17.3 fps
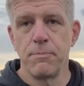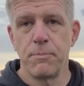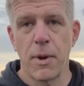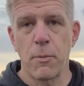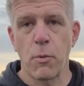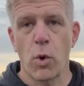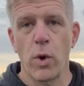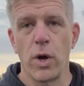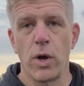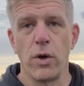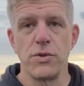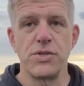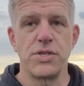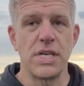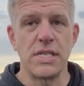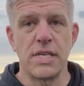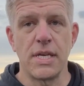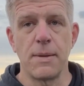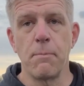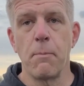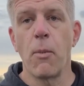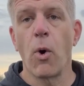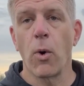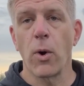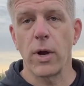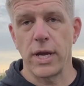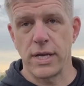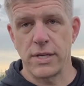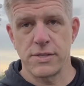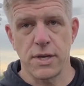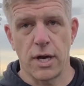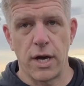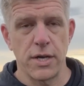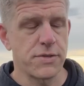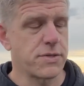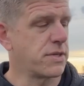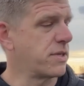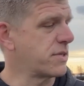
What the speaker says: BimmerWorld GTMore exhaust.